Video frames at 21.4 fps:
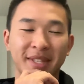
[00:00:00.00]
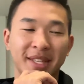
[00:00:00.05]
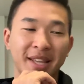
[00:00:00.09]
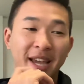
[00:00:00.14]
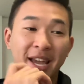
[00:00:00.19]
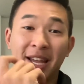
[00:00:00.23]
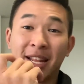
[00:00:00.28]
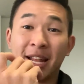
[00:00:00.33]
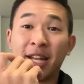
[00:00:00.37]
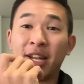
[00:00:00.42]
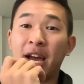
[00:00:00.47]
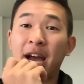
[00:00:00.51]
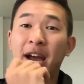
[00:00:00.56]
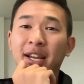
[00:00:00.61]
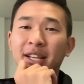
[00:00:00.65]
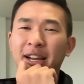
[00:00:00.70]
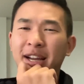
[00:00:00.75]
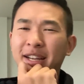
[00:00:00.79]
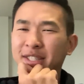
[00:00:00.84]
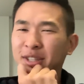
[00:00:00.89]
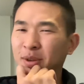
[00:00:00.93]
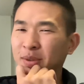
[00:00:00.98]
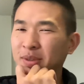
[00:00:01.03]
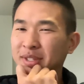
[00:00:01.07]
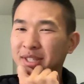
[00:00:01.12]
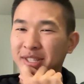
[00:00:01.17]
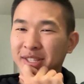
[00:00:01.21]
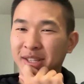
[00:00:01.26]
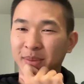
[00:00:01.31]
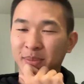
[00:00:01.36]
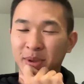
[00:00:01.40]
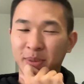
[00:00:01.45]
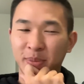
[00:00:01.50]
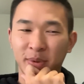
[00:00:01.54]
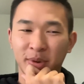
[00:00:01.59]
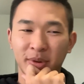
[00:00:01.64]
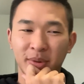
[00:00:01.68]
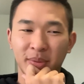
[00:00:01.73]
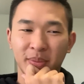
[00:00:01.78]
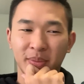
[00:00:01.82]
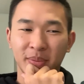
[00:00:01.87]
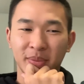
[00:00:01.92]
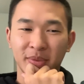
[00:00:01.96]
And I don't to some
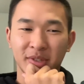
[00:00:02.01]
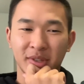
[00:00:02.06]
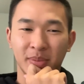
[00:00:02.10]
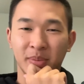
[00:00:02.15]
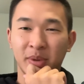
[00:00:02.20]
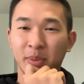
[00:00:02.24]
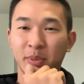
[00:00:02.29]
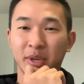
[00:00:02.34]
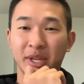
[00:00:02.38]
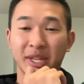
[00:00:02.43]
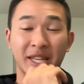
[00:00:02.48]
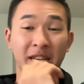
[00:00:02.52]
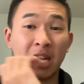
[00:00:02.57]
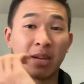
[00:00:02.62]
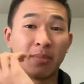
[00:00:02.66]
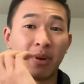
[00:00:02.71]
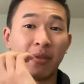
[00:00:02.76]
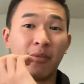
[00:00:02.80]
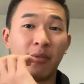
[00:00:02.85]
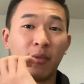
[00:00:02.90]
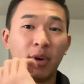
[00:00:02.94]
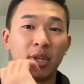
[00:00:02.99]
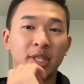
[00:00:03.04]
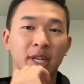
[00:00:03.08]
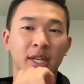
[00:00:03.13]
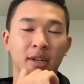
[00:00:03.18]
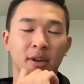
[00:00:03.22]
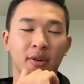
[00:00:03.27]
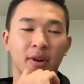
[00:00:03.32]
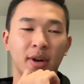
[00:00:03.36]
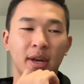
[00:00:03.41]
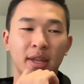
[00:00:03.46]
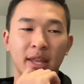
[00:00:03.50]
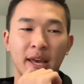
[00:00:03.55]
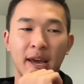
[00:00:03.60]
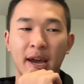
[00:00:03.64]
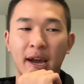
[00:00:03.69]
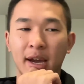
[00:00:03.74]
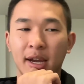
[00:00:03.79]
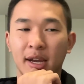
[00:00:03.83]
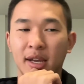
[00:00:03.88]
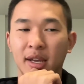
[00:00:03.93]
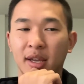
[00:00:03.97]
people. Some people can hear my voice and know that
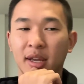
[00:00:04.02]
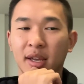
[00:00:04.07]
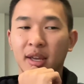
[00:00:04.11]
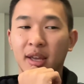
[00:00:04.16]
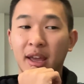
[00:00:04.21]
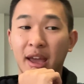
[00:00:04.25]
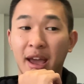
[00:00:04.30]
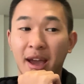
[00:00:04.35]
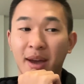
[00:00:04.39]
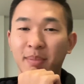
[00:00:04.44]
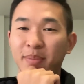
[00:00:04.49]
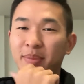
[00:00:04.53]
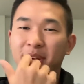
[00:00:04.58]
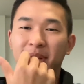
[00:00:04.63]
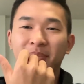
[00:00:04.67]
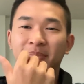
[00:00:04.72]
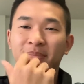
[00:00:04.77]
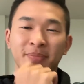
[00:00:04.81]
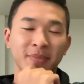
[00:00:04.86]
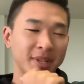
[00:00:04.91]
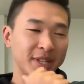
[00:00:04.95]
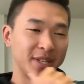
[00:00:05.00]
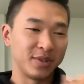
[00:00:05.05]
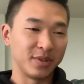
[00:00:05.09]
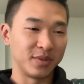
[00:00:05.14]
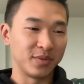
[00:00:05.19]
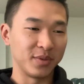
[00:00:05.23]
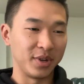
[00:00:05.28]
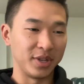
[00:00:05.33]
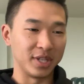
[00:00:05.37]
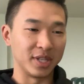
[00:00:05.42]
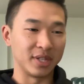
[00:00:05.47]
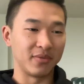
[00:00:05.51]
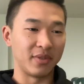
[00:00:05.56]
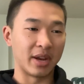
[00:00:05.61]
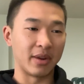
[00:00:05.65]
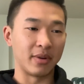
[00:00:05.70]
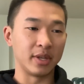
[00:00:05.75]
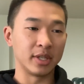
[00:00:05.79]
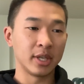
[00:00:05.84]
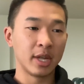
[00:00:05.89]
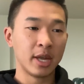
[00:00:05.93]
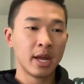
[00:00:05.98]
I am, but it really just
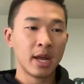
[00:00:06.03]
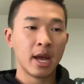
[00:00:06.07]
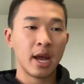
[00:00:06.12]
varies.